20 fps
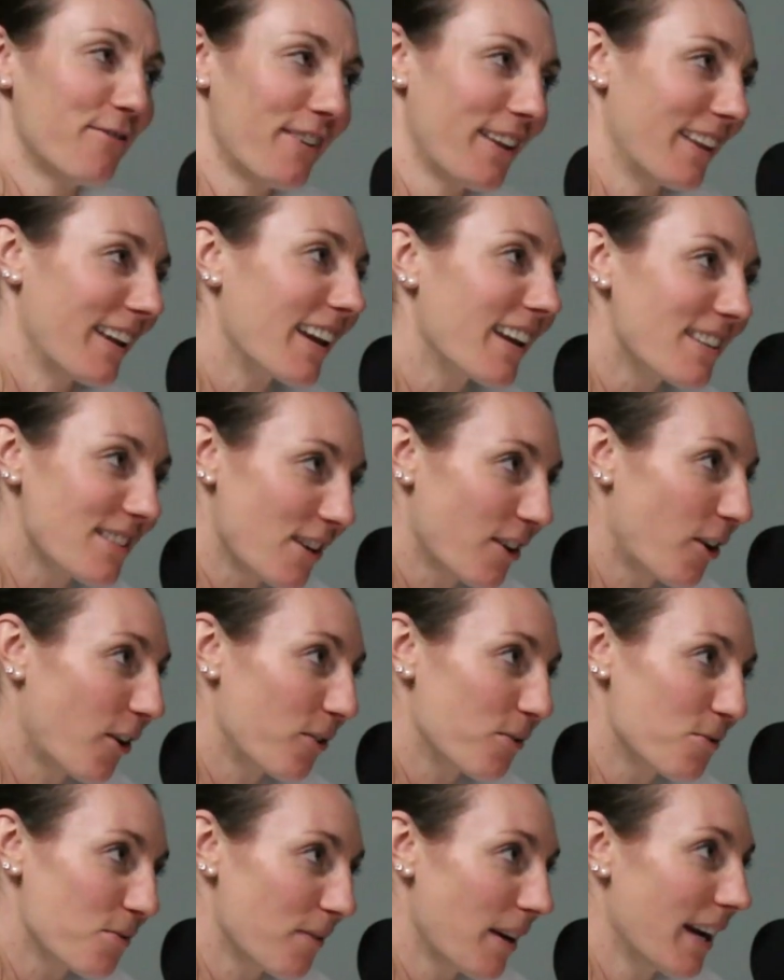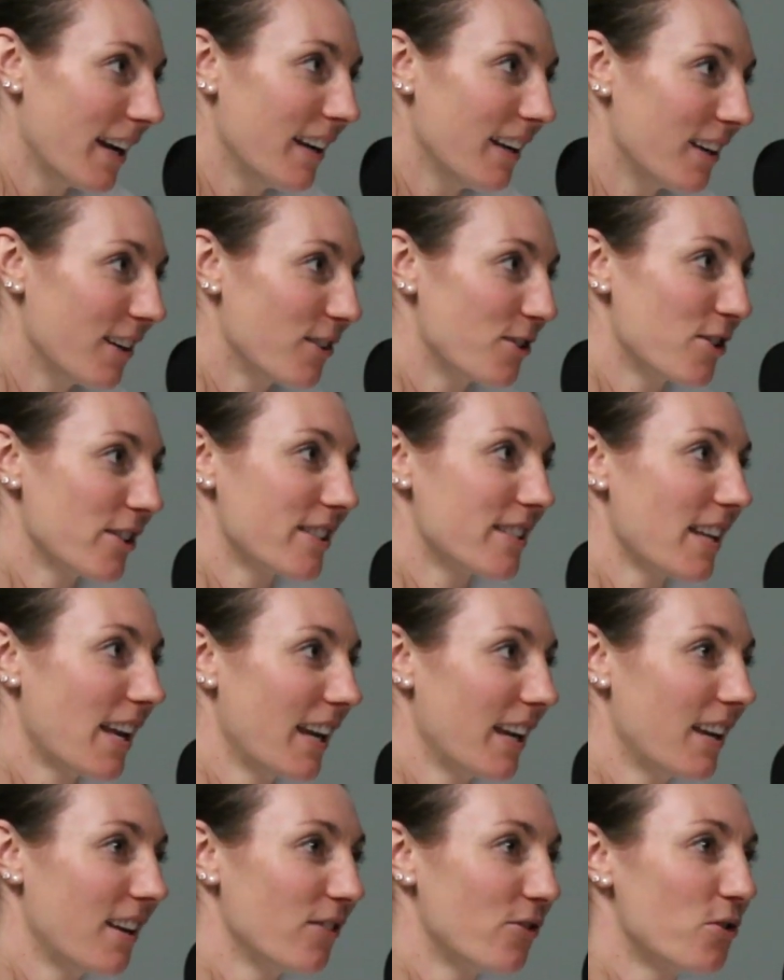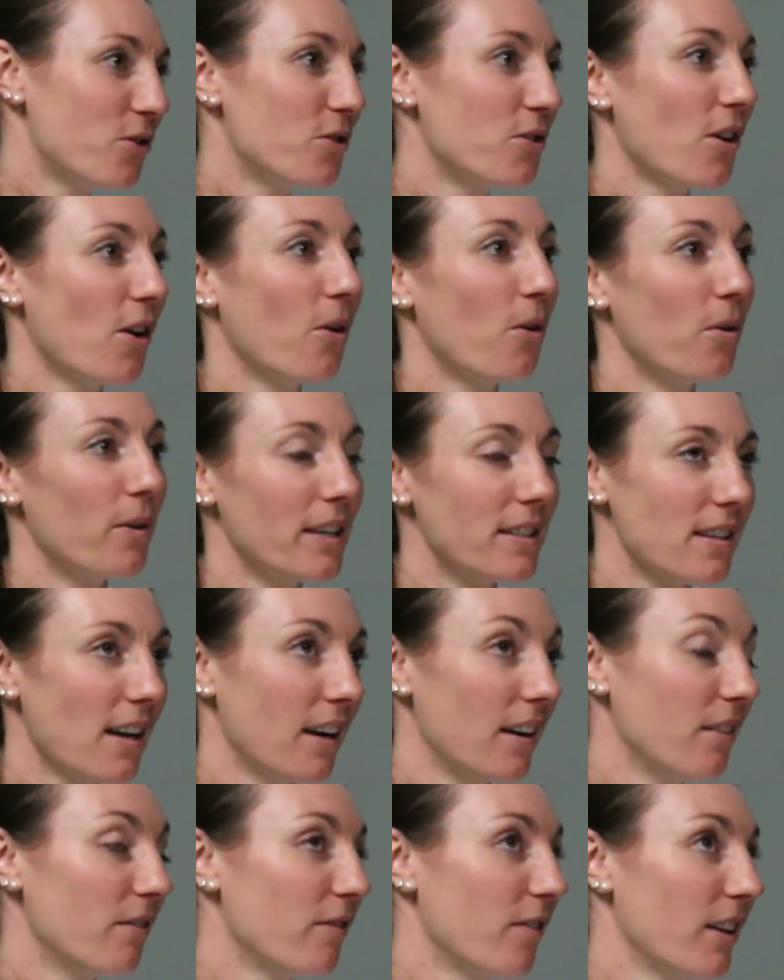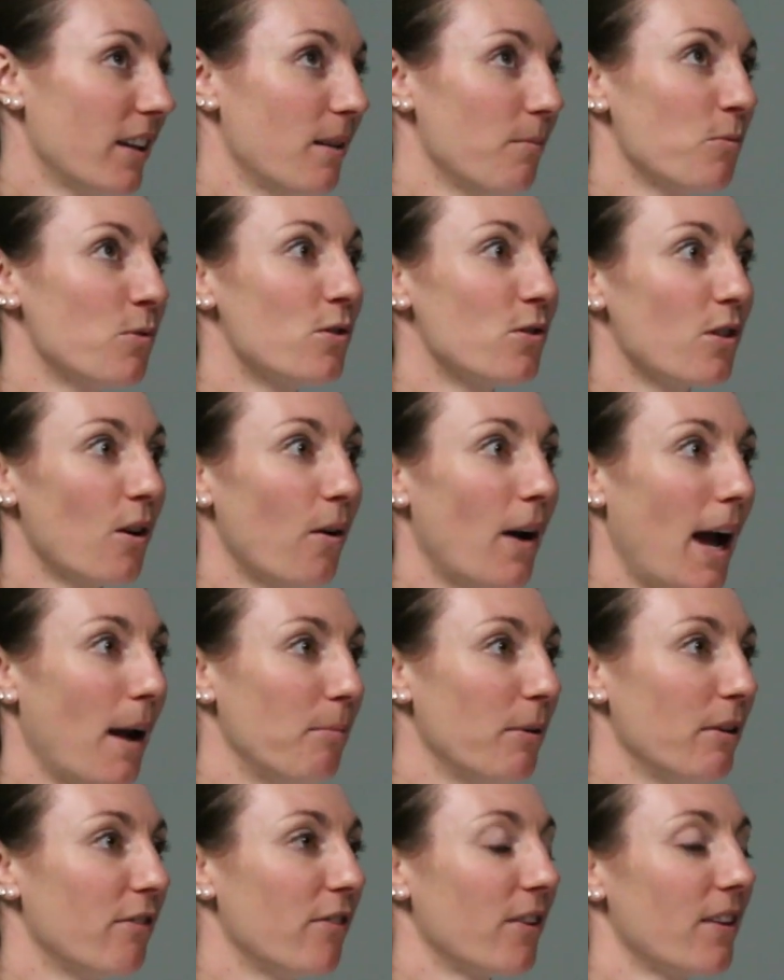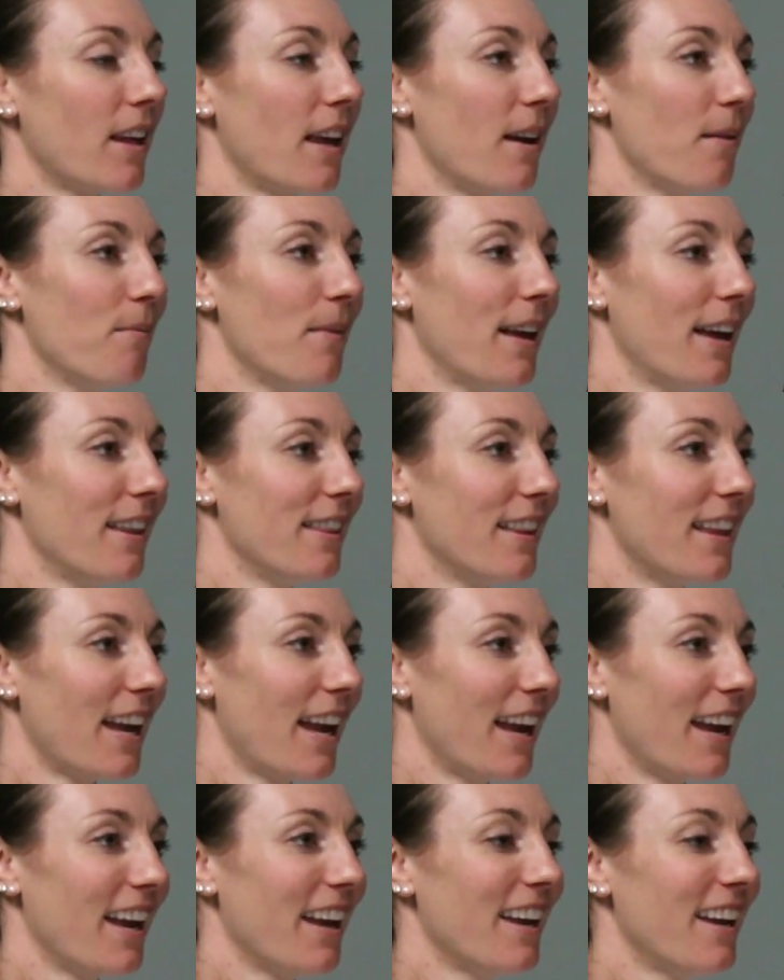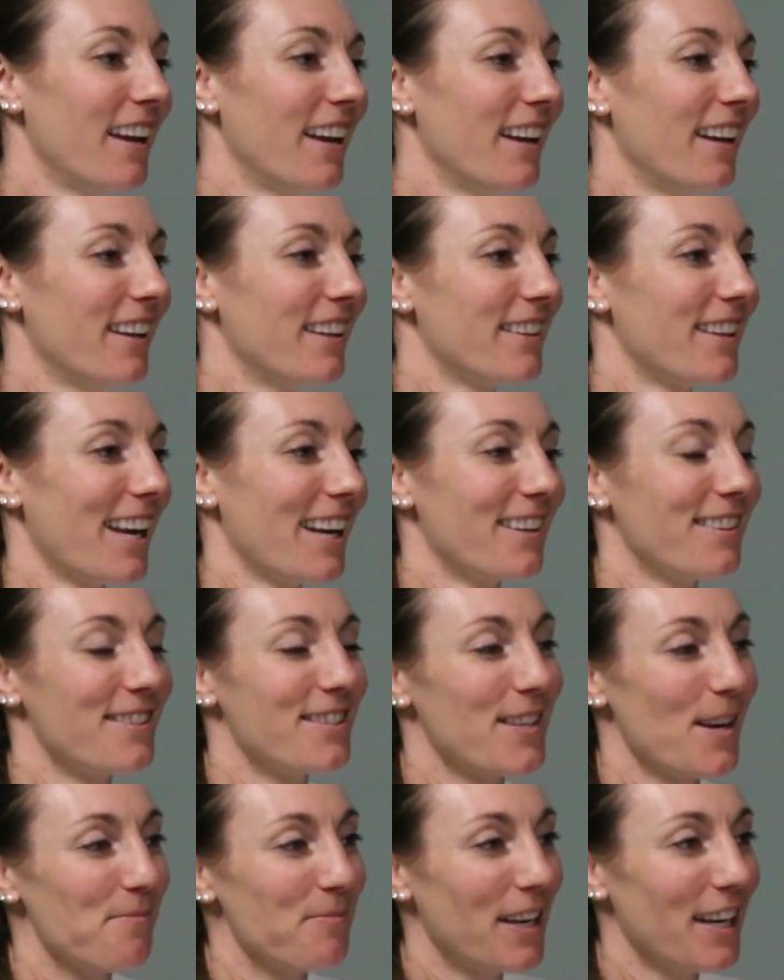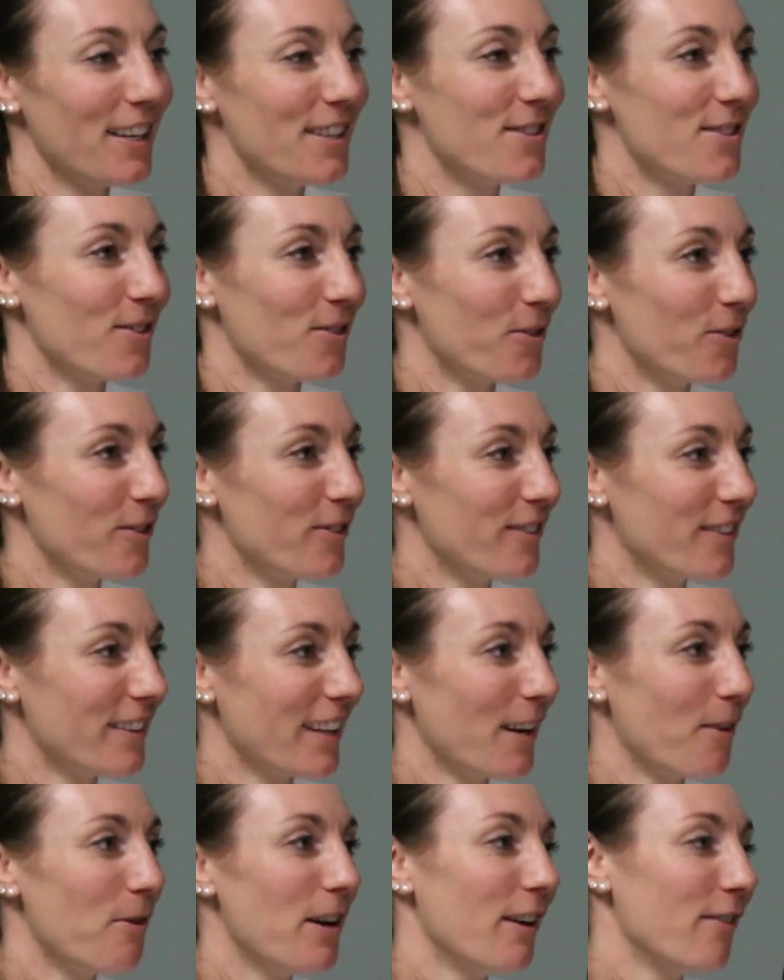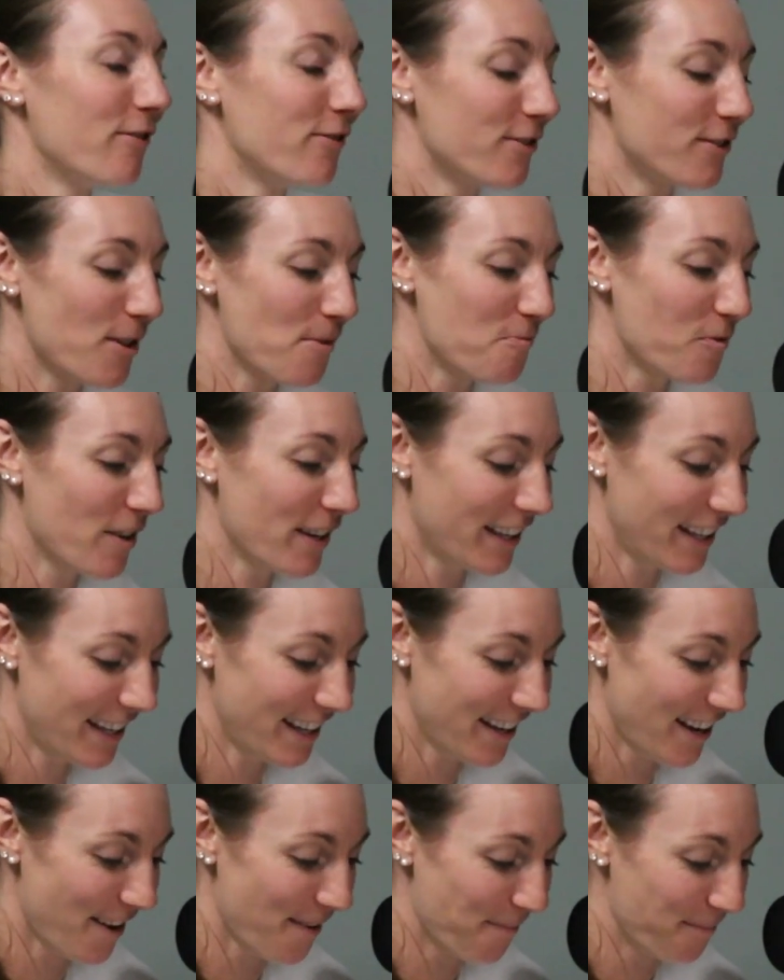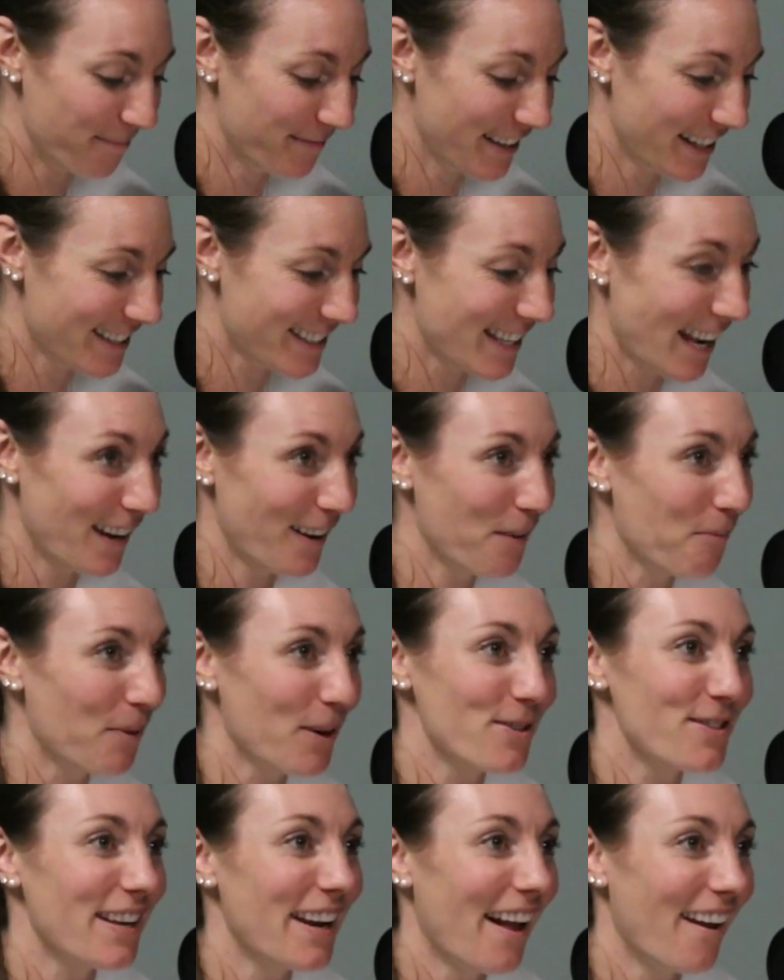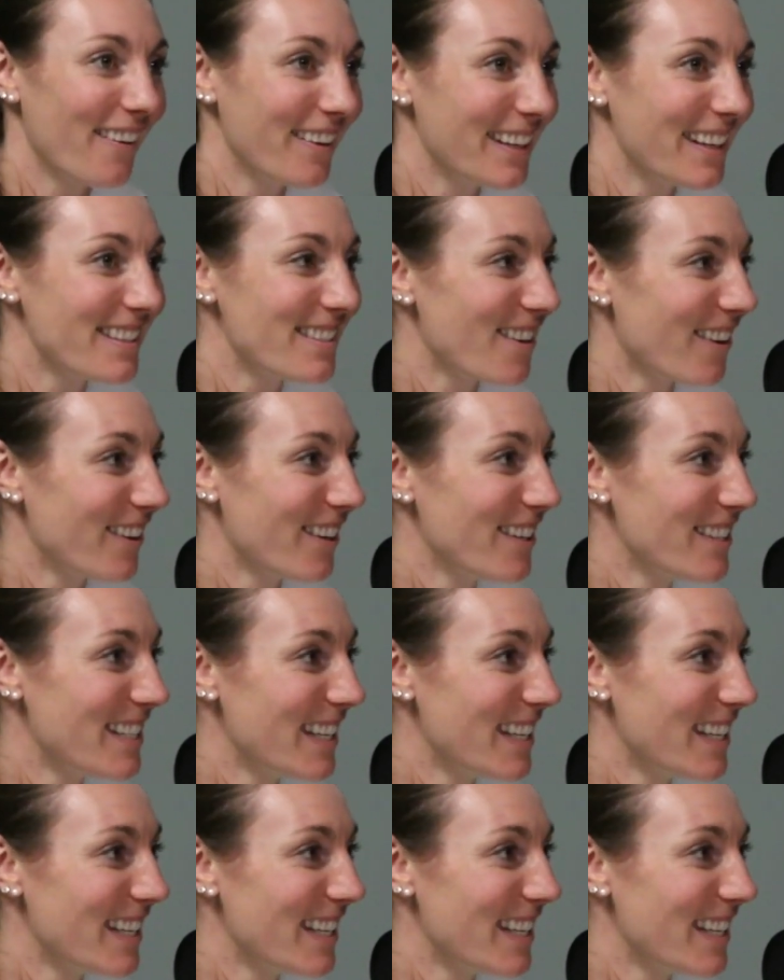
feeling as a coach, right? You're just like so excited for them, so happy for them. And they, like, some kids will, like, we have some really exciting personalities on our